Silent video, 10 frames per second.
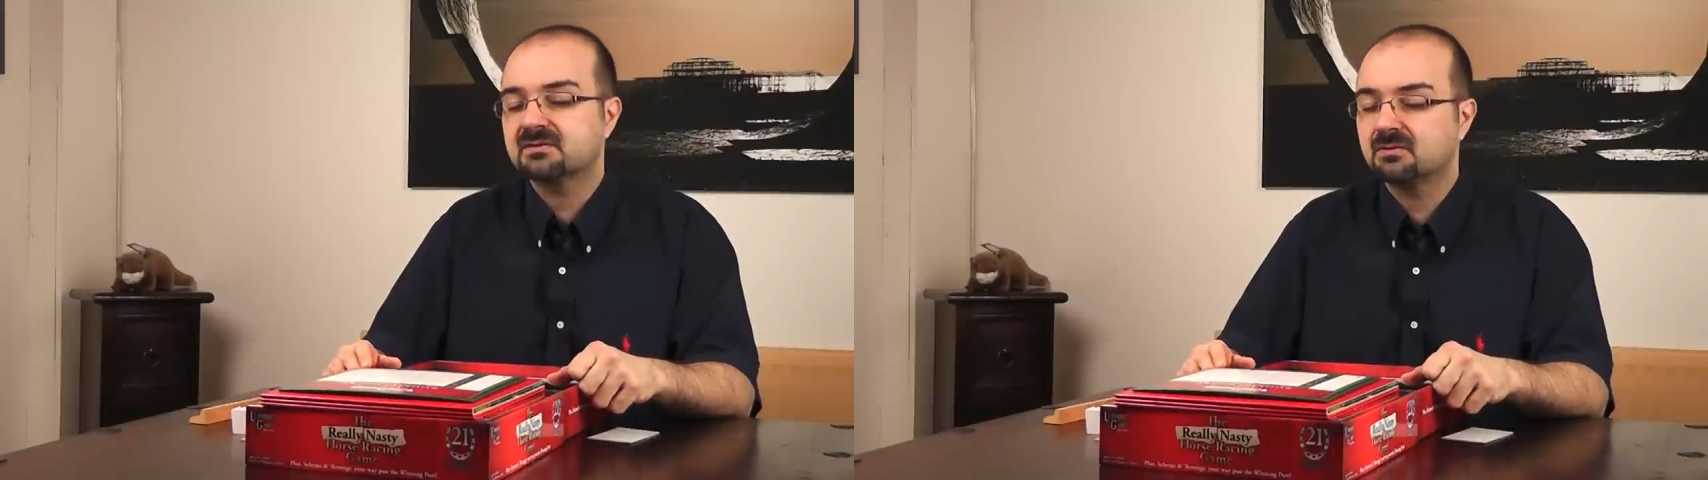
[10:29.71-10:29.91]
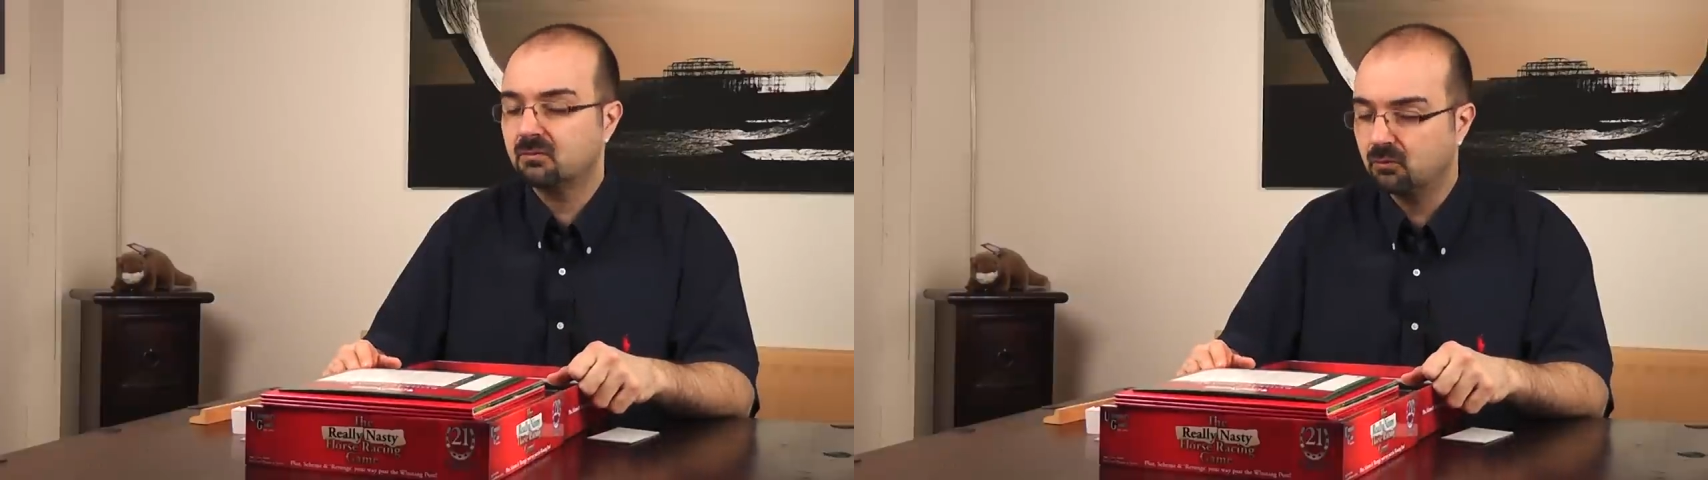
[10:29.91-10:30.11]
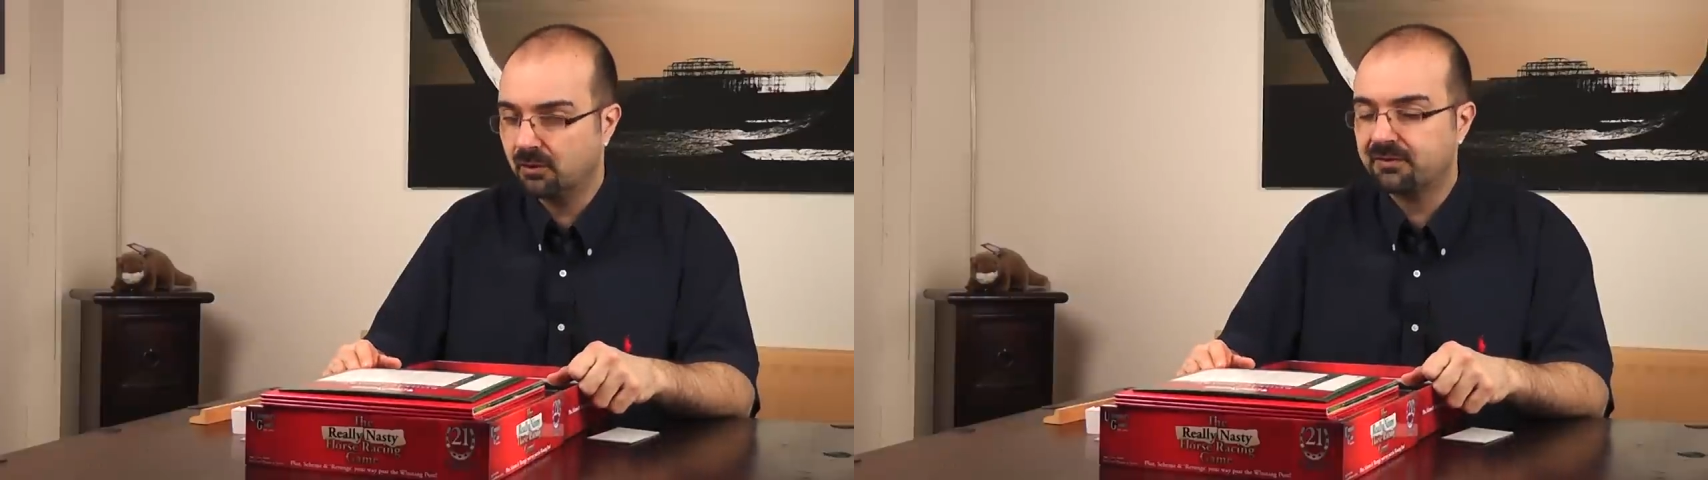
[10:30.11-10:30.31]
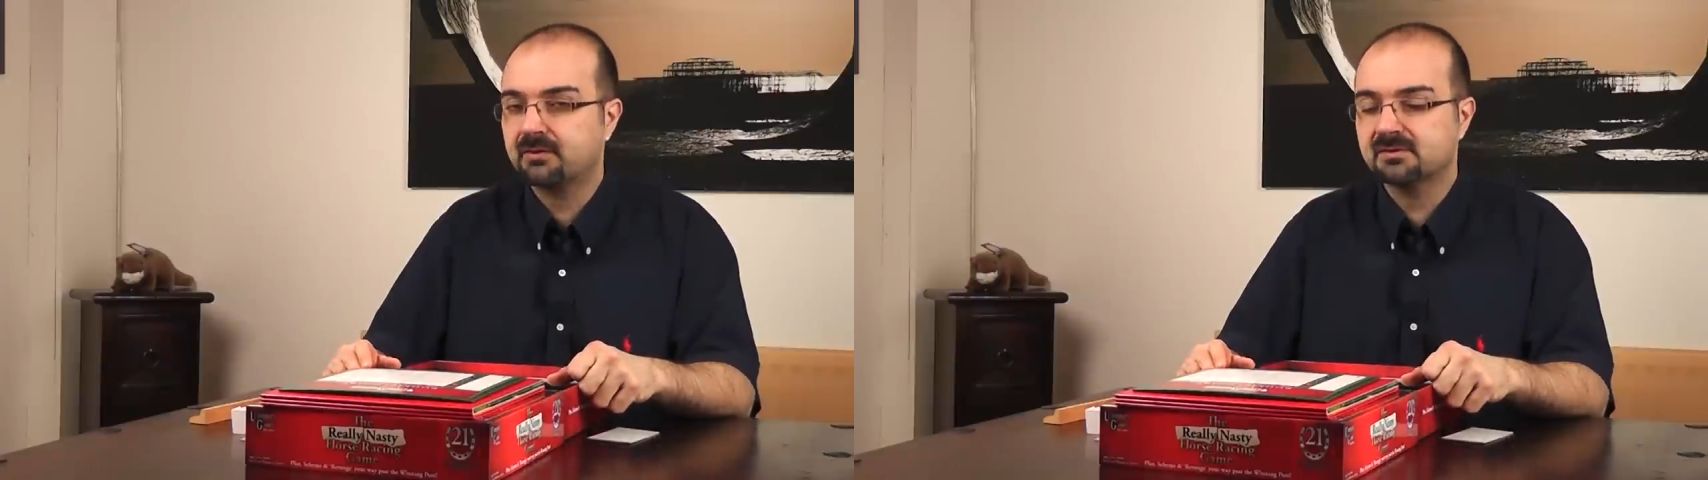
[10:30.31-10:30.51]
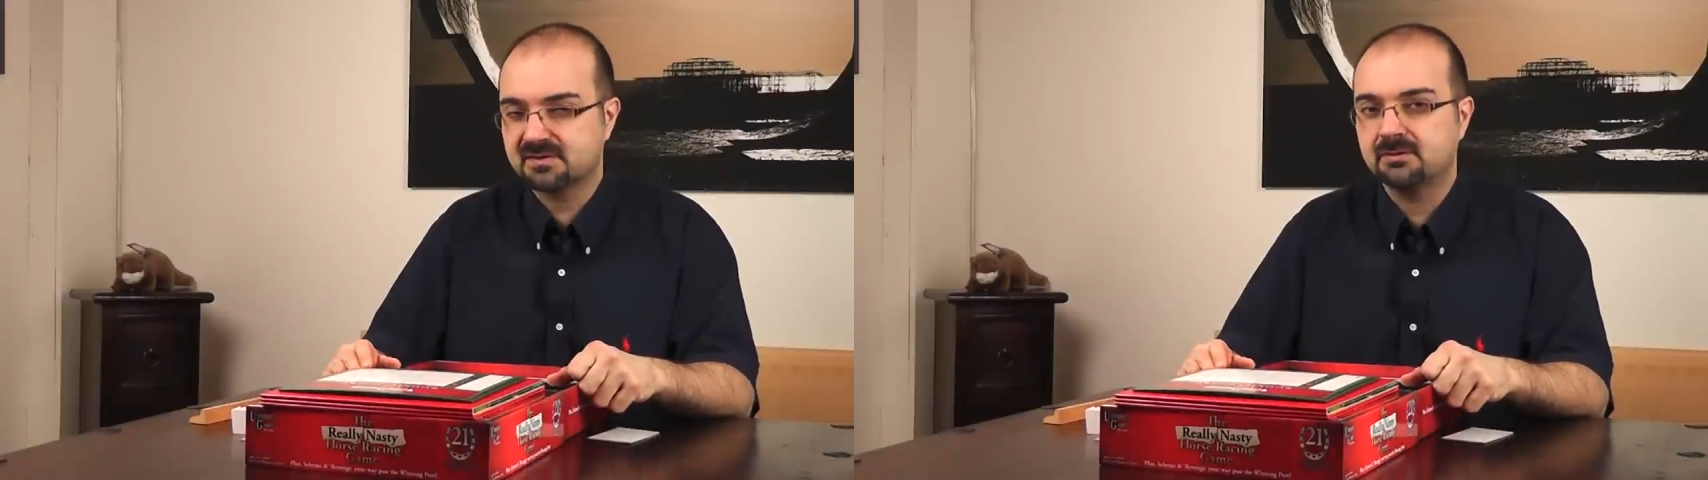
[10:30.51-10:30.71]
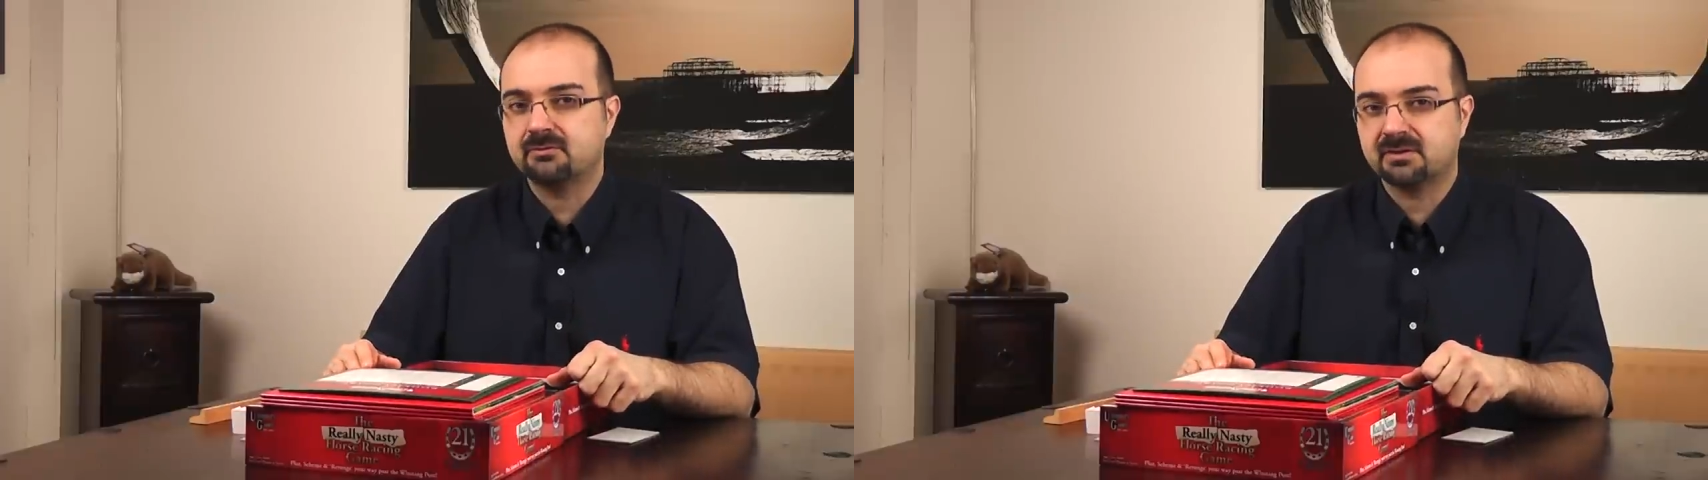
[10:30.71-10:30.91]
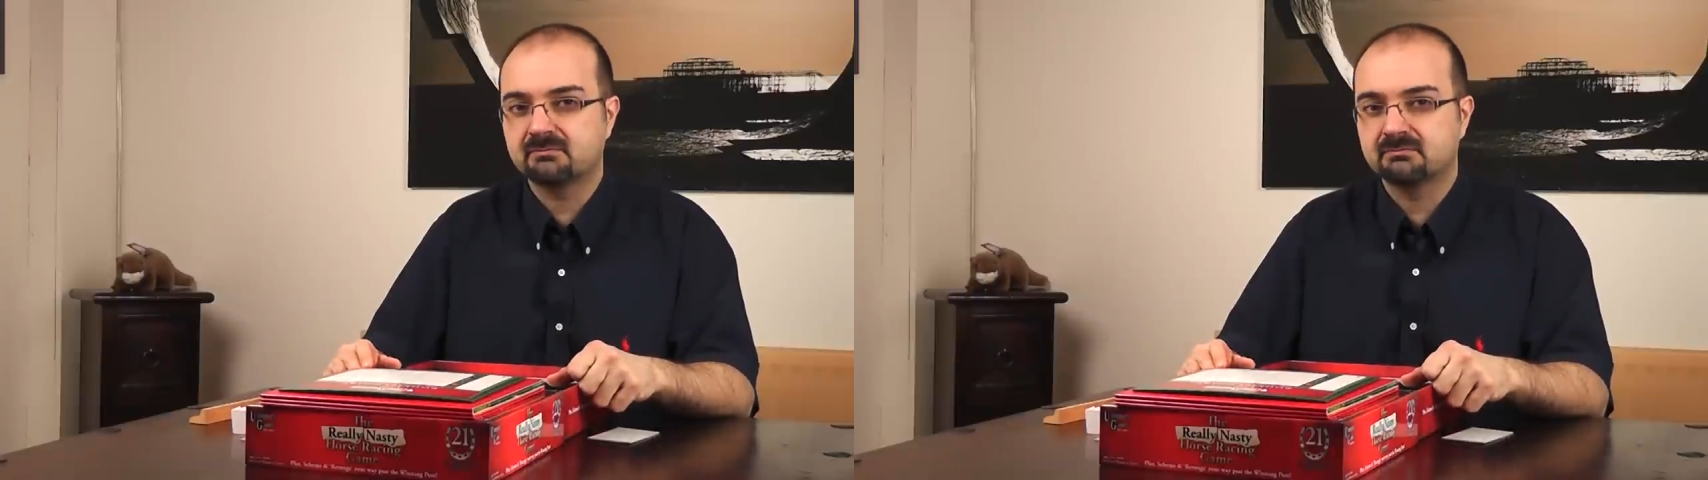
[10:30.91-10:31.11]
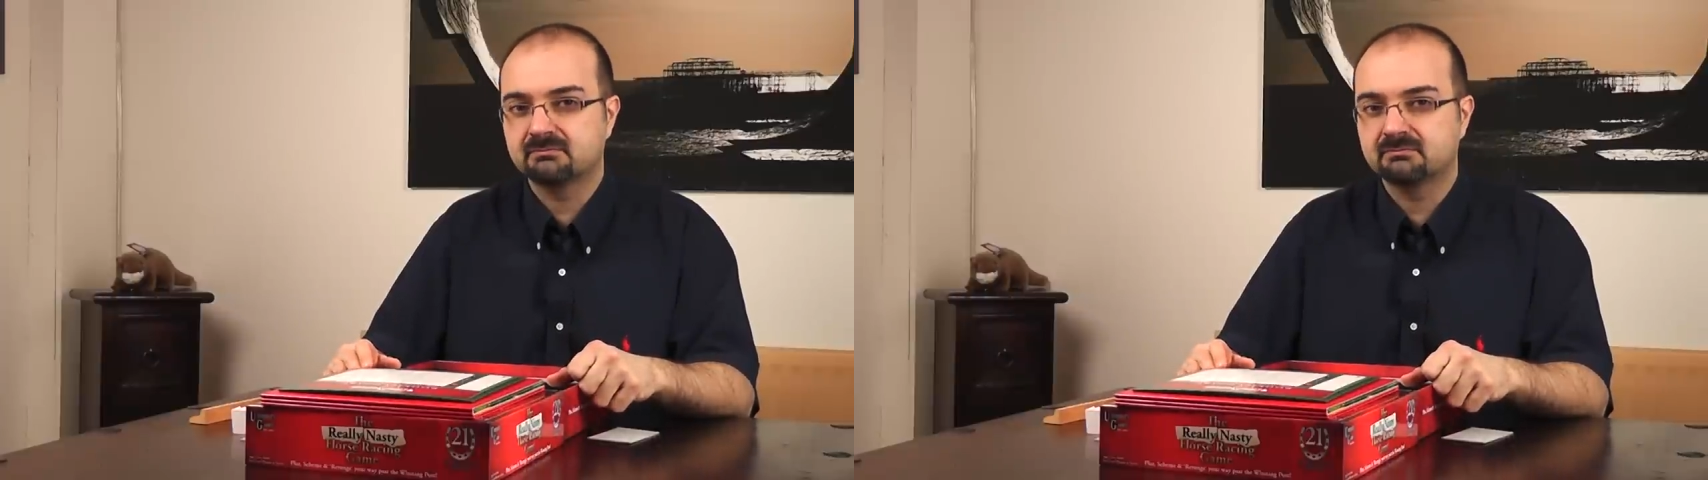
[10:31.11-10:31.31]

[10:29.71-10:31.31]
So worth considering.